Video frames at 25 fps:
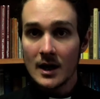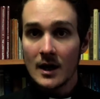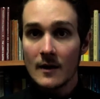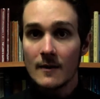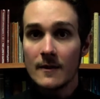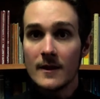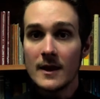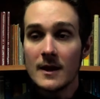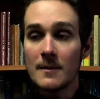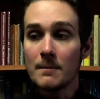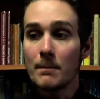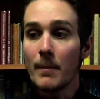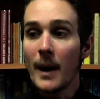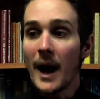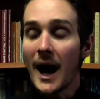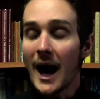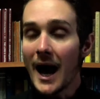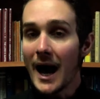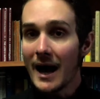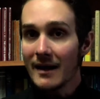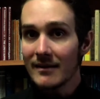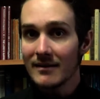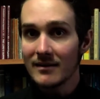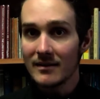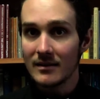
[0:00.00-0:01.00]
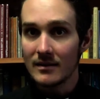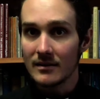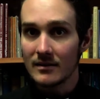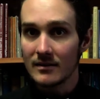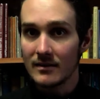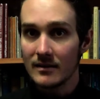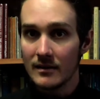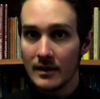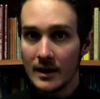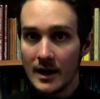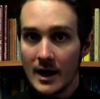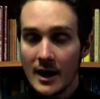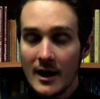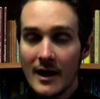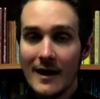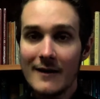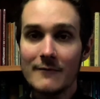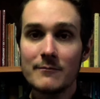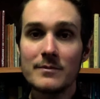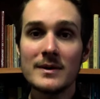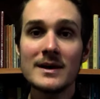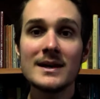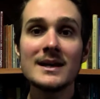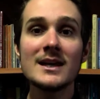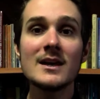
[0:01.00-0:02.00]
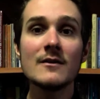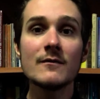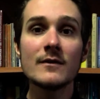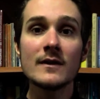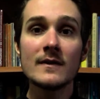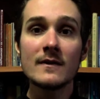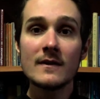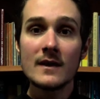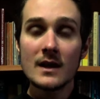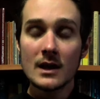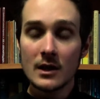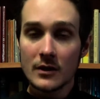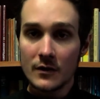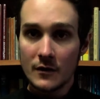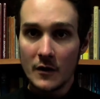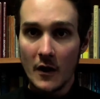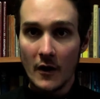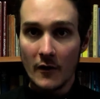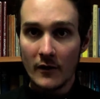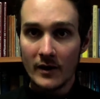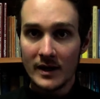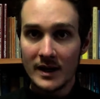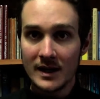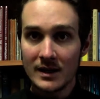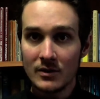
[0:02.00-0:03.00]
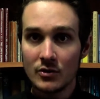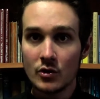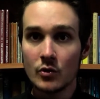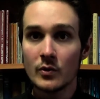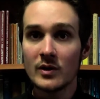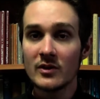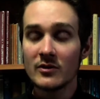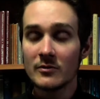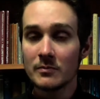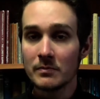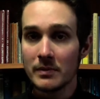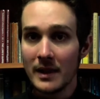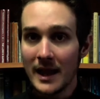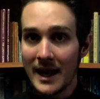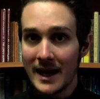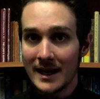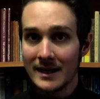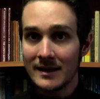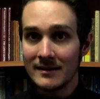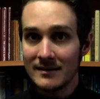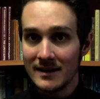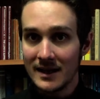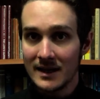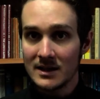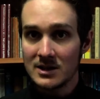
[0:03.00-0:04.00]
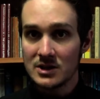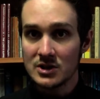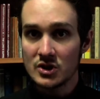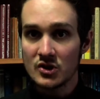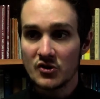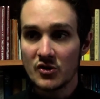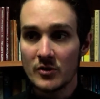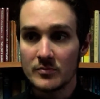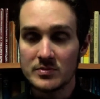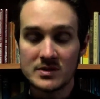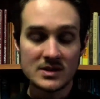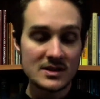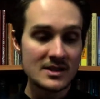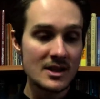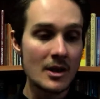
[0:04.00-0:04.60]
The pastors have been given the authority to explain and teach the scriptures.